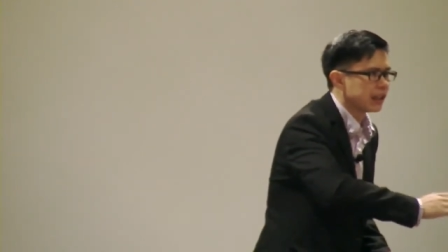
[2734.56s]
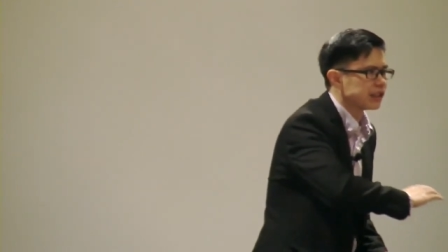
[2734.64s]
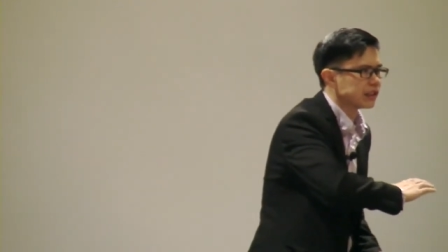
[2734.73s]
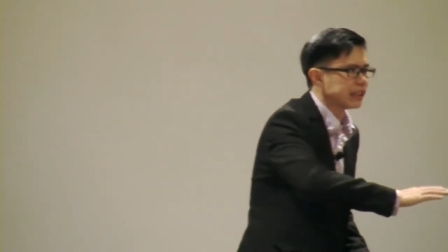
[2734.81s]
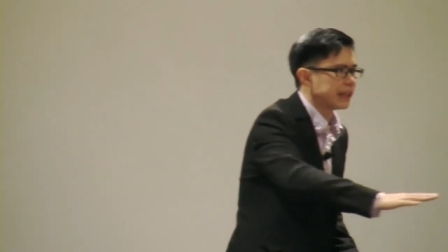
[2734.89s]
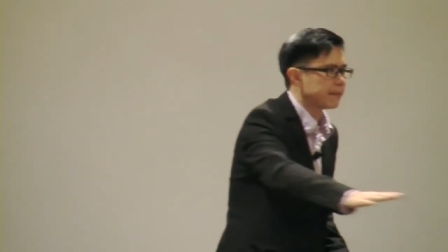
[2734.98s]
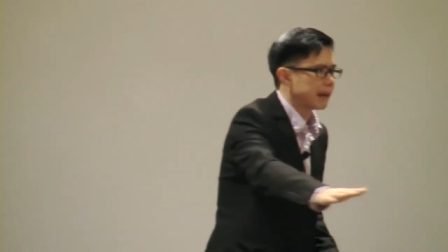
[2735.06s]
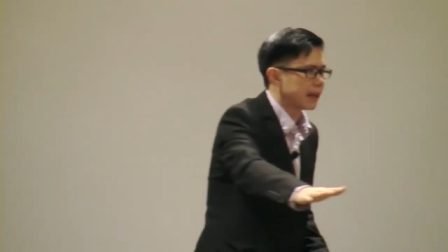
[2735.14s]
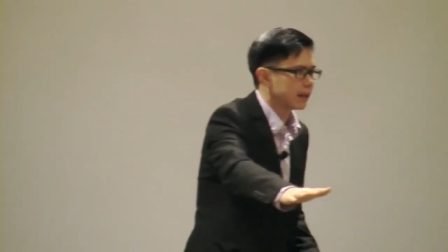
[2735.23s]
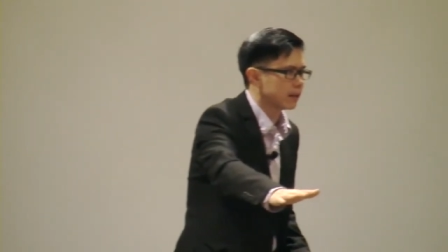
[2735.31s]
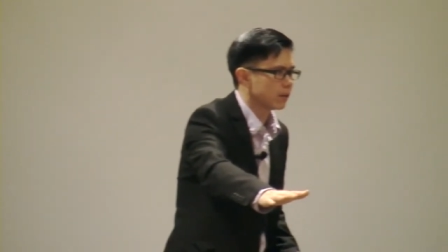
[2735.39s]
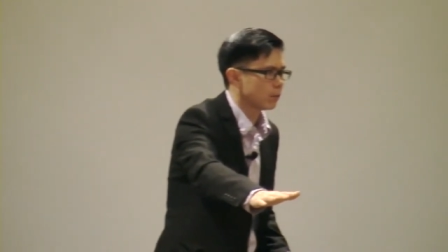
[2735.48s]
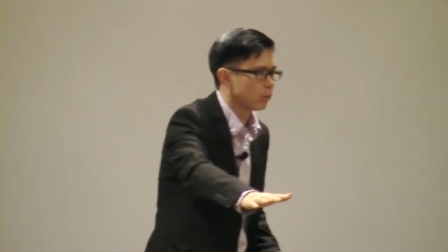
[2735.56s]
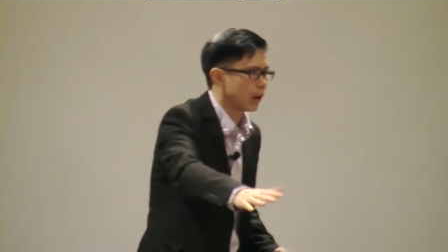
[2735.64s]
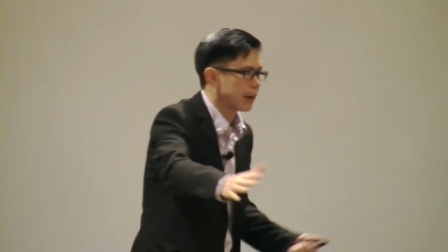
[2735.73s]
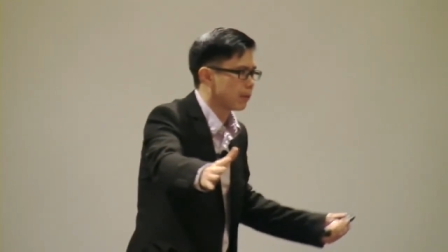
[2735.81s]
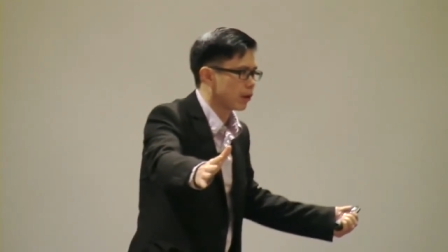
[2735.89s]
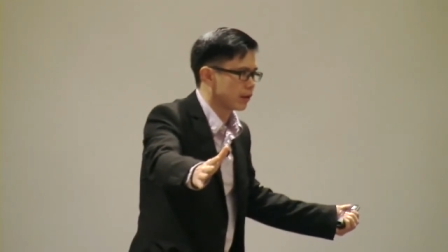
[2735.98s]
He's a dead man.
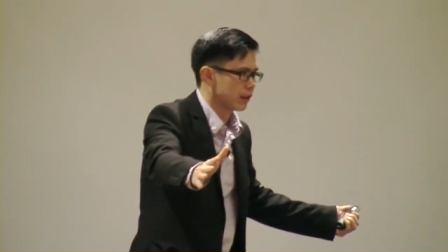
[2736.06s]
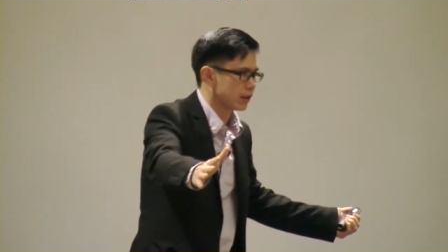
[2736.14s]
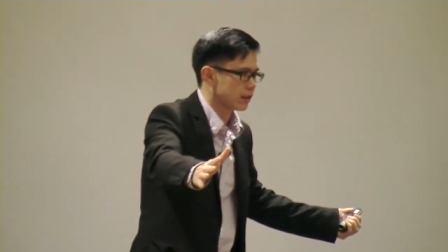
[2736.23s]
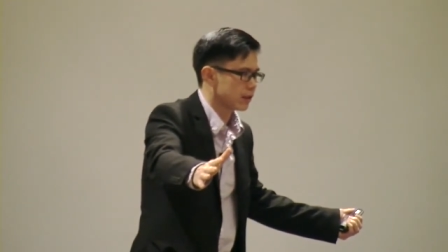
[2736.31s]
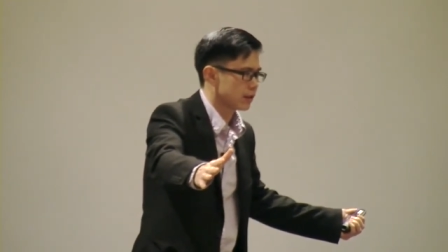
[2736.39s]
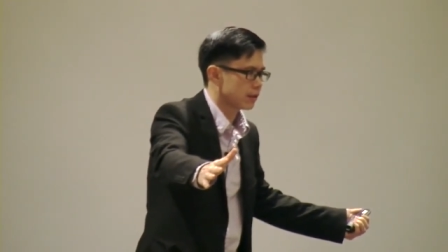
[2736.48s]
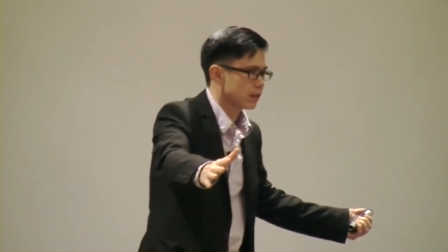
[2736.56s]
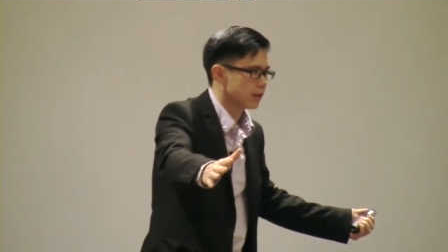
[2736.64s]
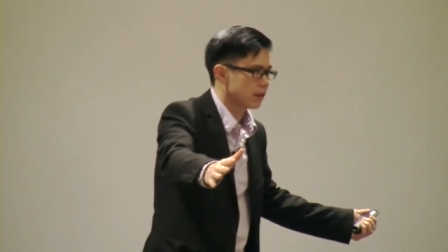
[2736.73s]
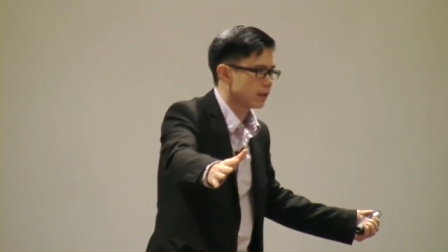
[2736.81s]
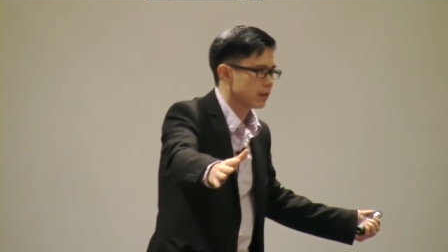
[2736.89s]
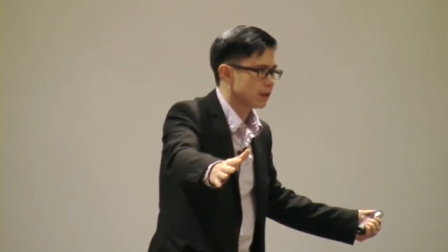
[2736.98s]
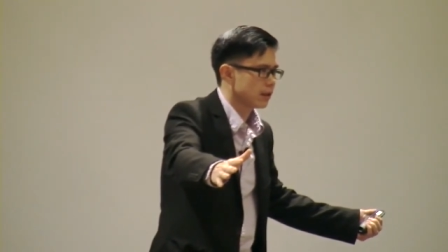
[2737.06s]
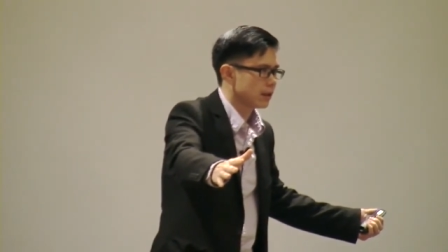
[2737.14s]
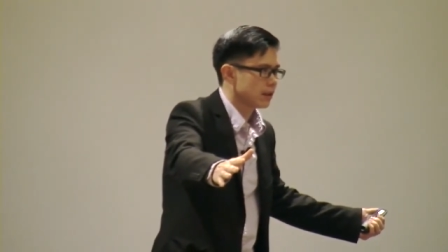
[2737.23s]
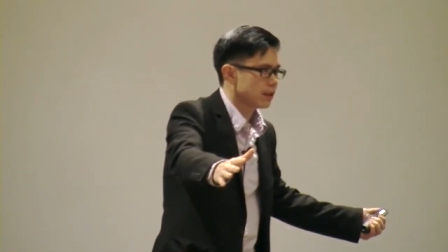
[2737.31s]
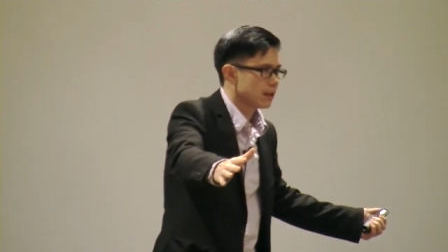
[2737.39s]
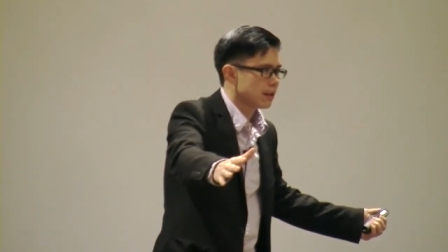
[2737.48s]
Why bother?
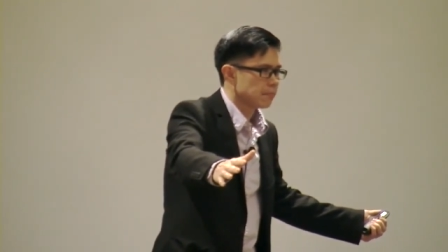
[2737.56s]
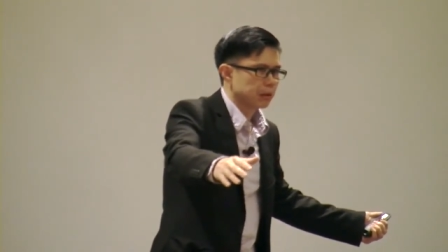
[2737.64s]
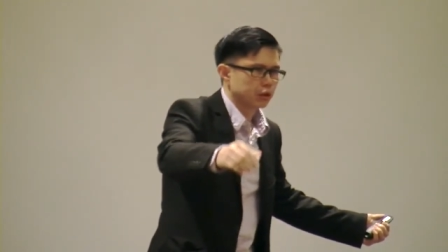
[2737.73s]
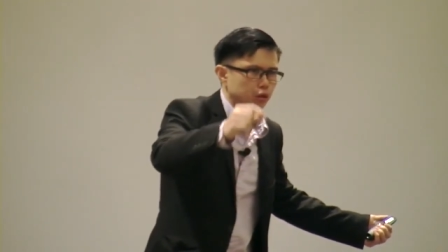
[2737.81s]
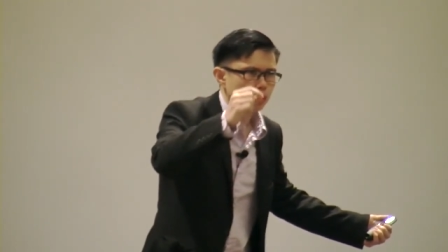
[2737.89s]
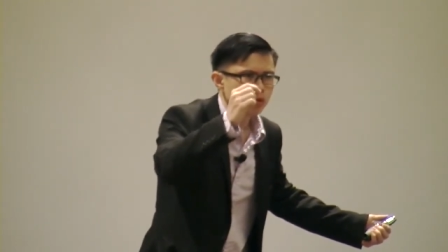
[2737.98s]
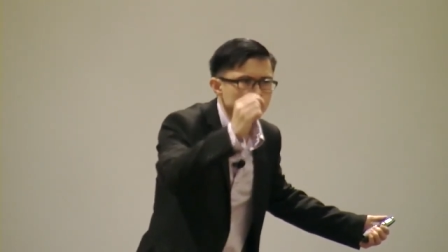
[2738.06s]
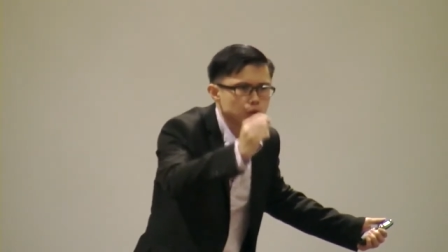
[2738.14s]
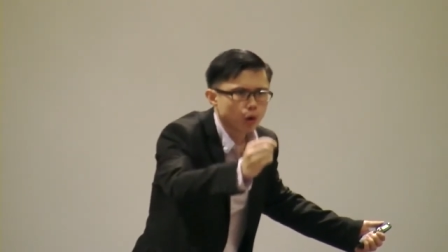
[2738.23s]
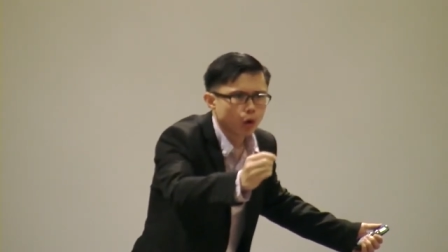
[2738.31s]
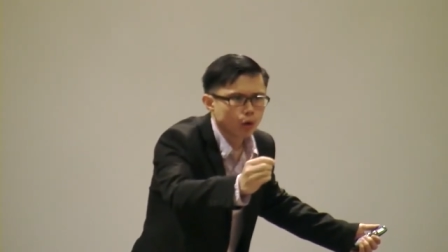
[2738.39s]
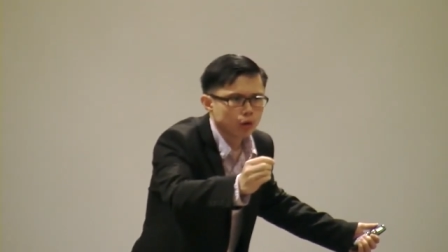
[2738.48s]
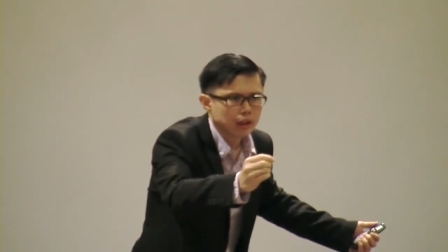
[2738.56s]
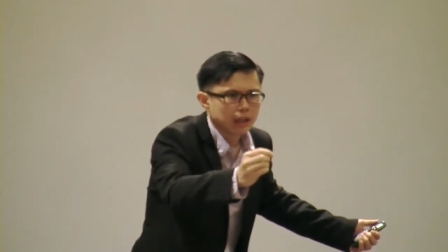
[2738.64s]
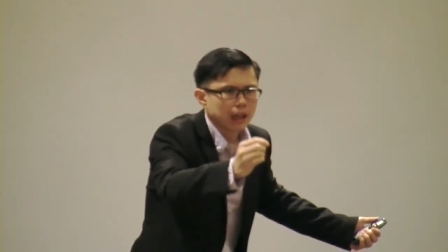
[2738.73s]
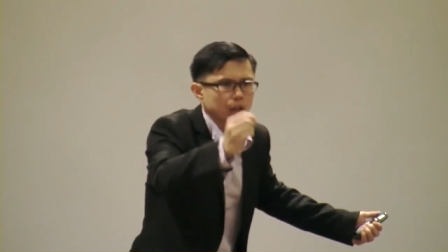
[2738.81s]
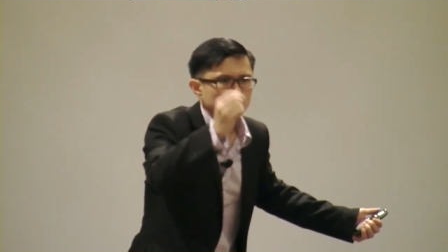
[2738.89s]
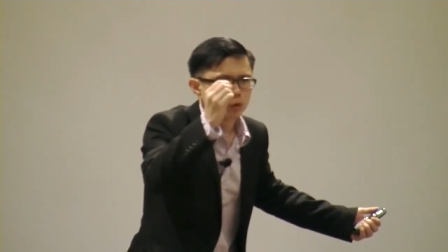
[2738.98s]
But do you know
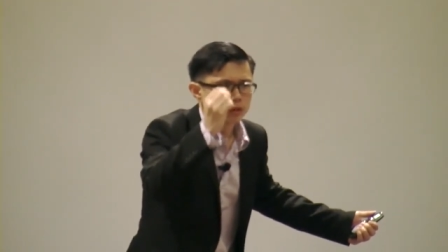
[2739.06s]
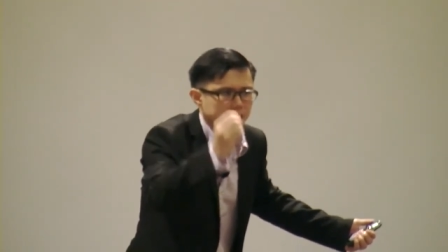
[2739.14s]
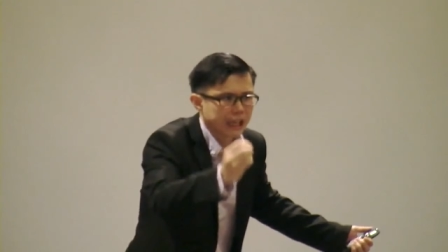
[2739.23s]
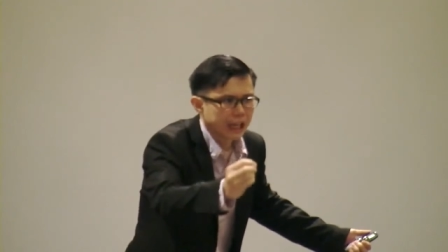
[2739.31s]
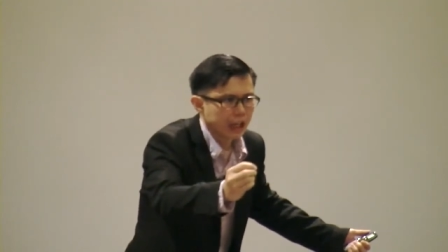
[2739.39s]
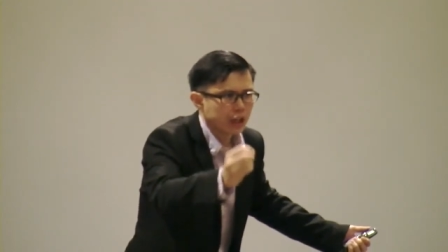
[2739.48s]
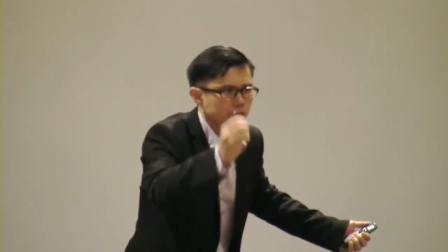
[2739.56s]
today